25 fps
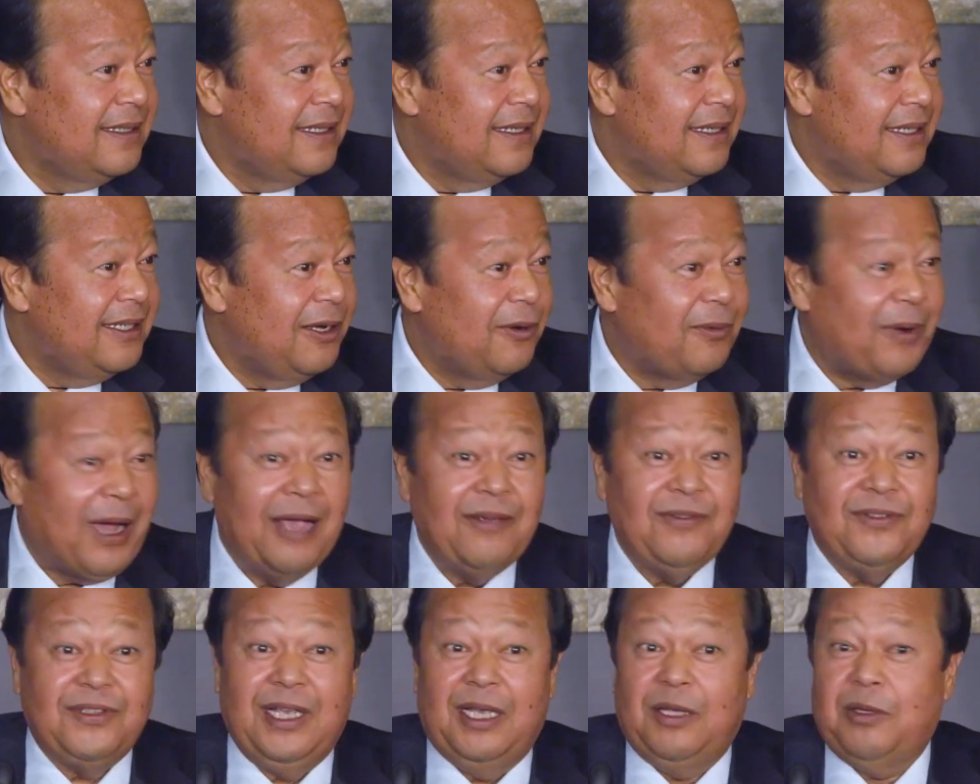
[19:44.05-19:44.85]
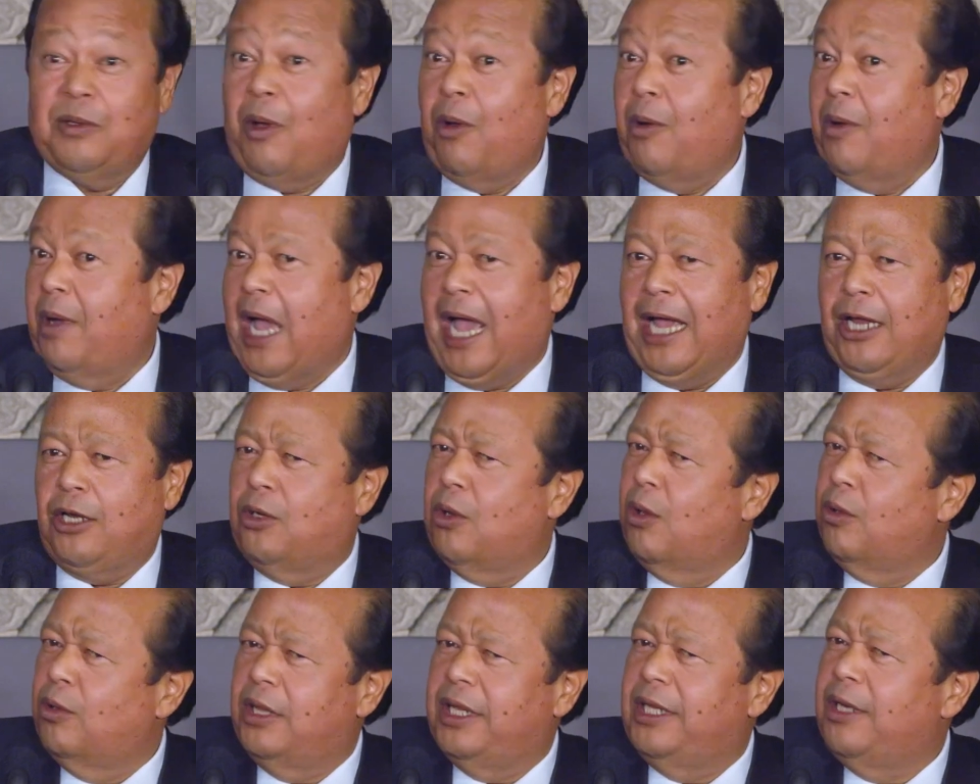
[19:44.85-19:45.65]
Your wife says, "Oh, I
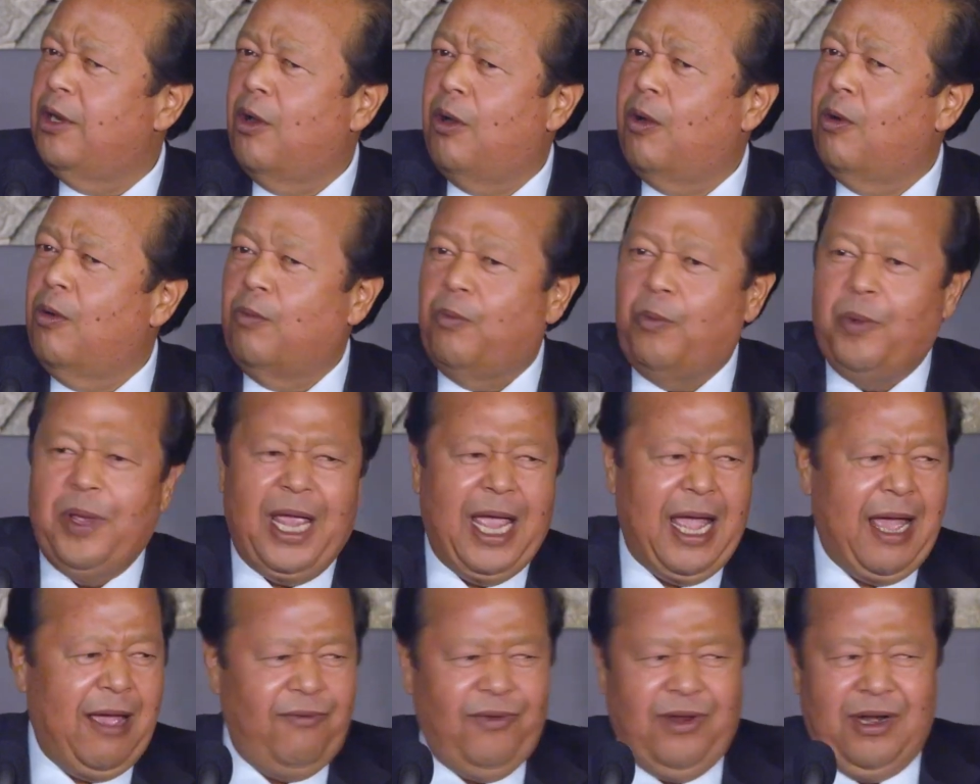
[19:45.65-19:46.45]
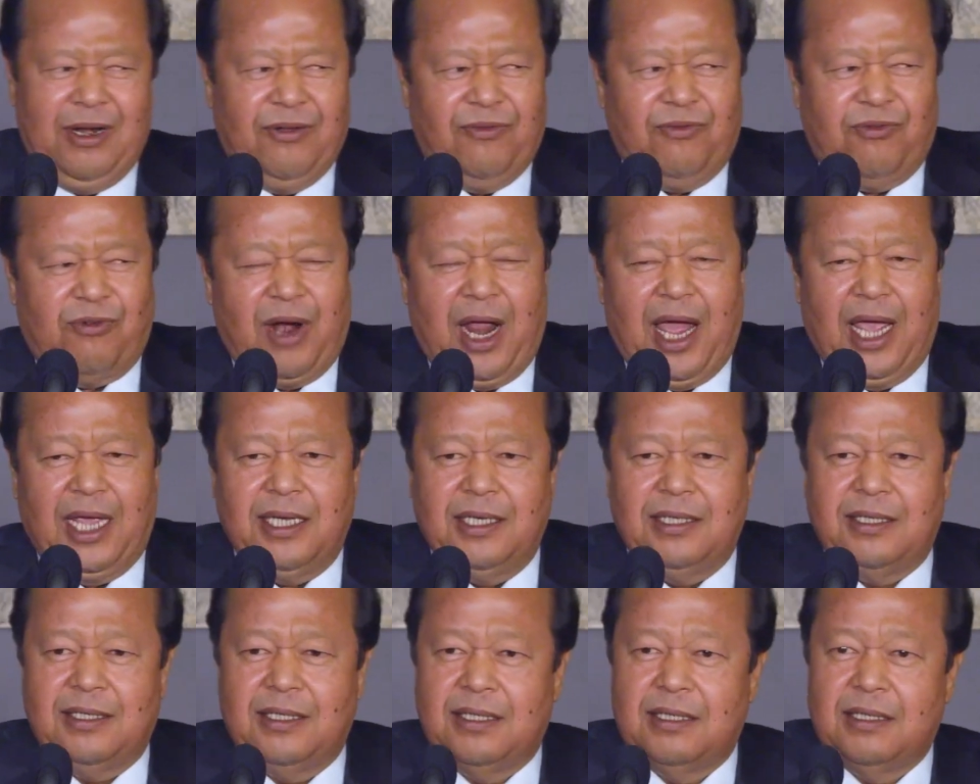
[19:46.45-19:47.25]
don't know if we have enough
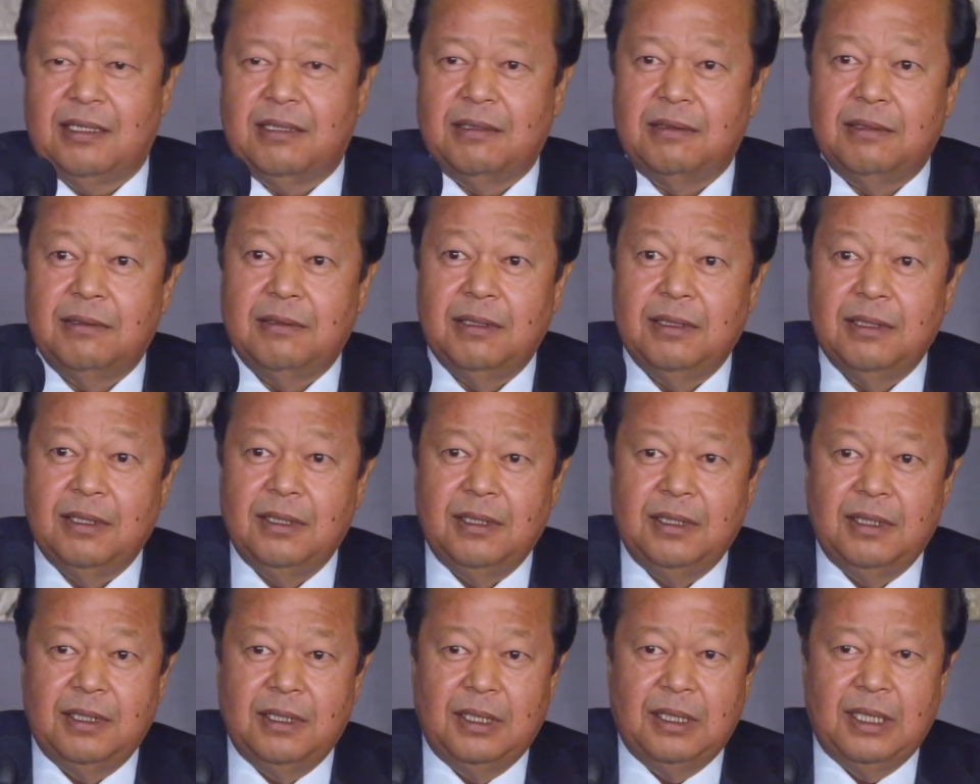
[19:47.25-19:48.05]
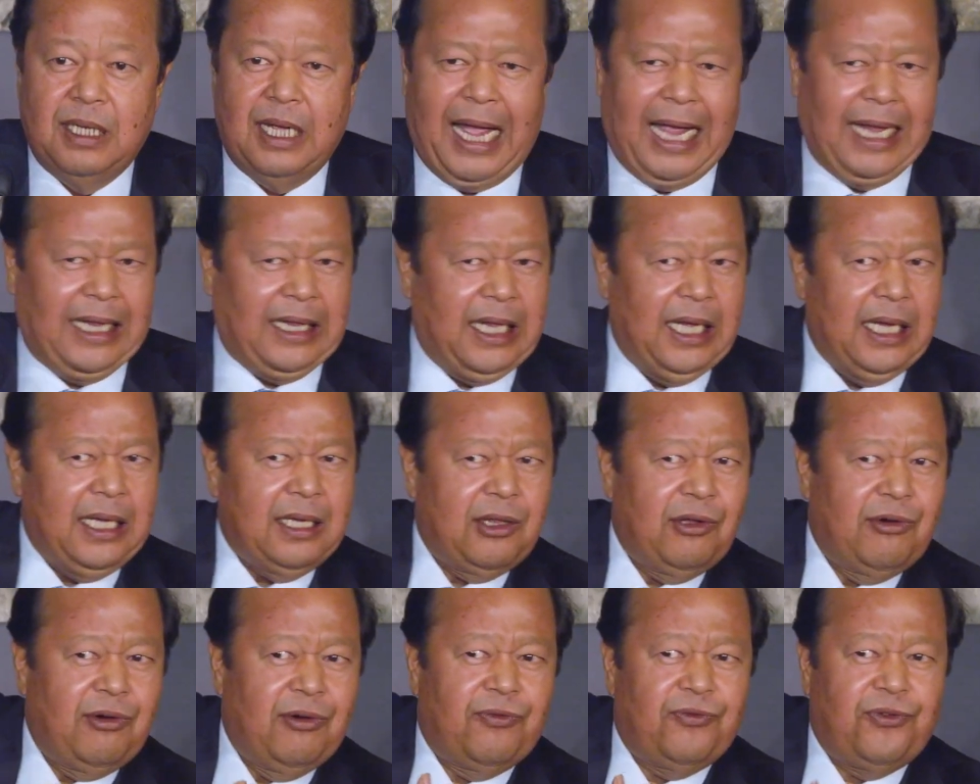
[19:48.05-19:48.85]
rice. I think
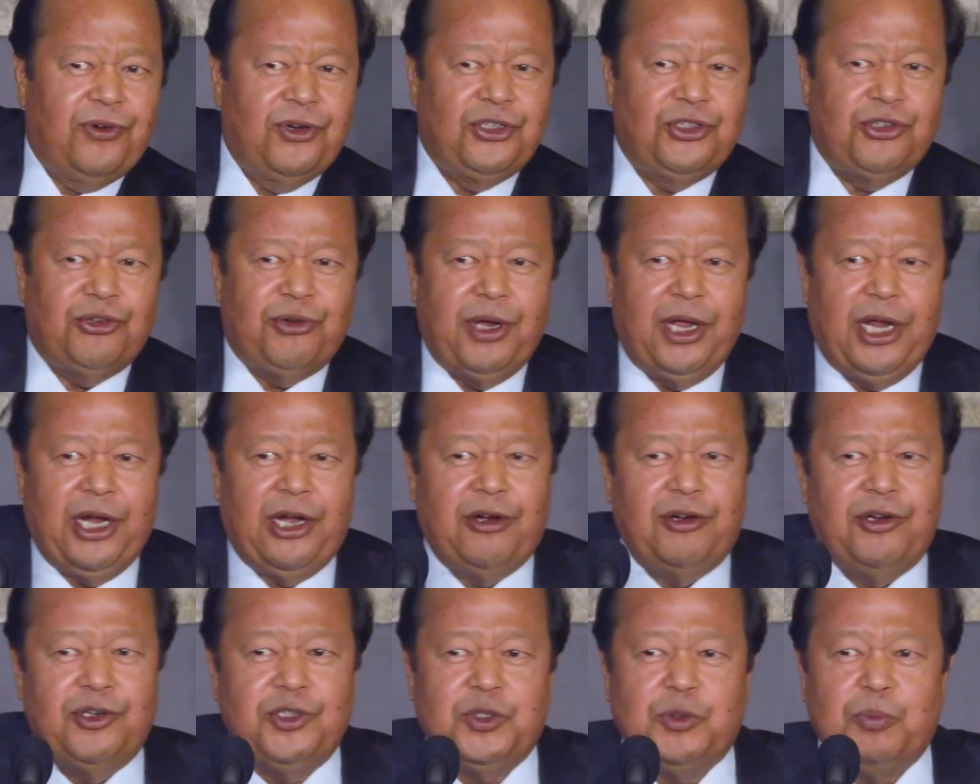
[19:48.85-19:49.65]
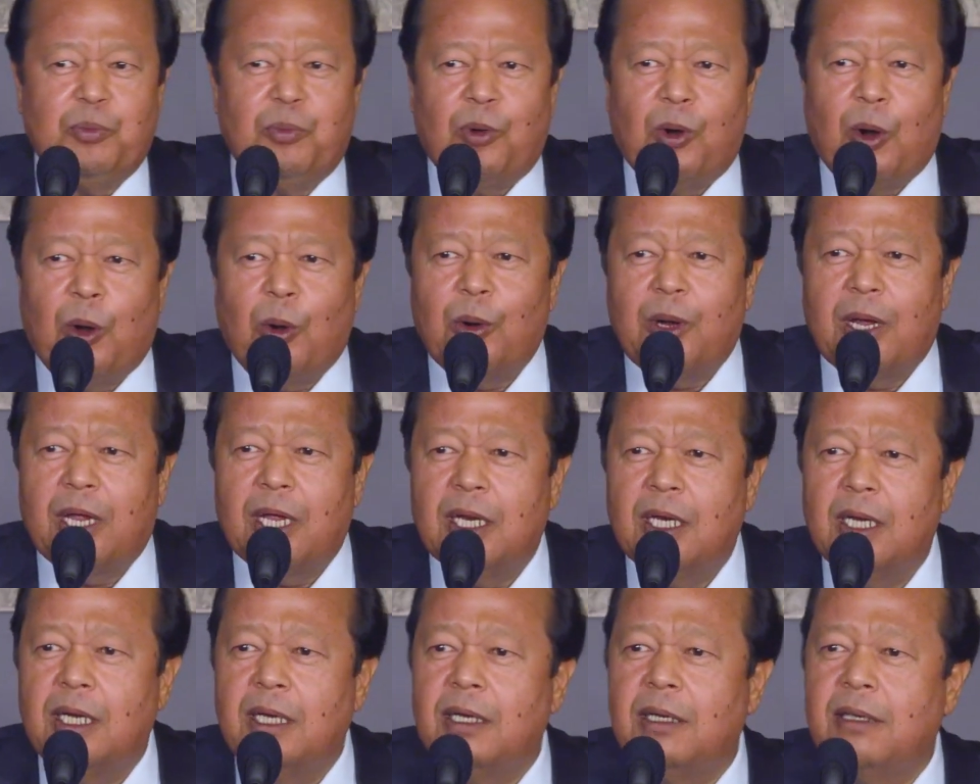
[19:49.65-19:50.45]
the refrigerator is
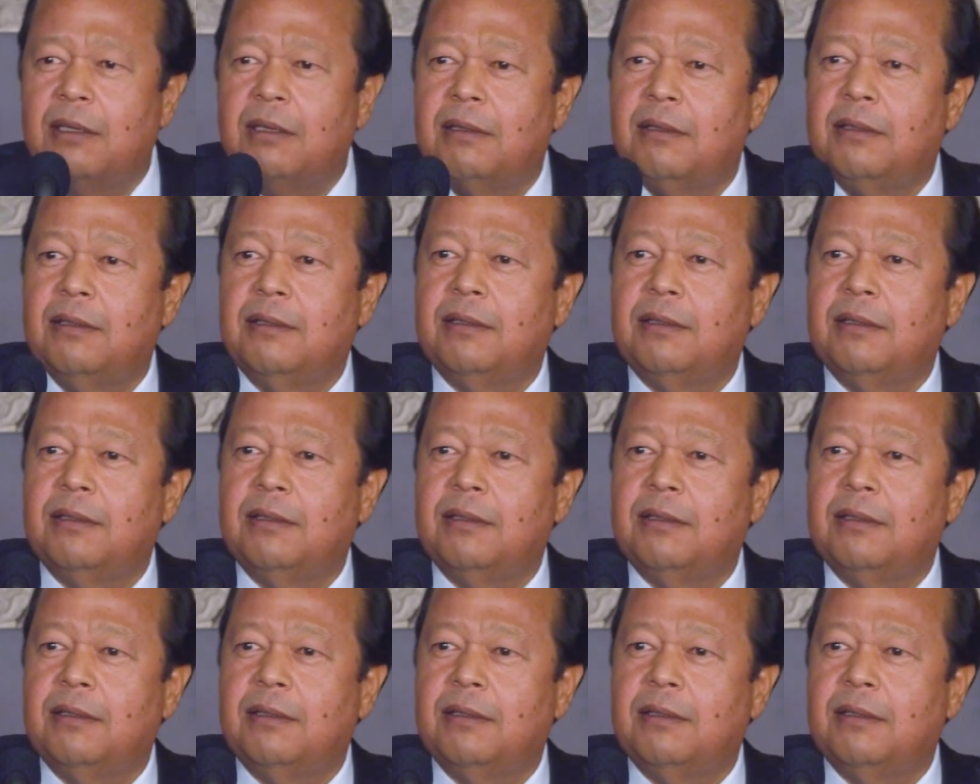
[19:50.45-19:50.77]
broken."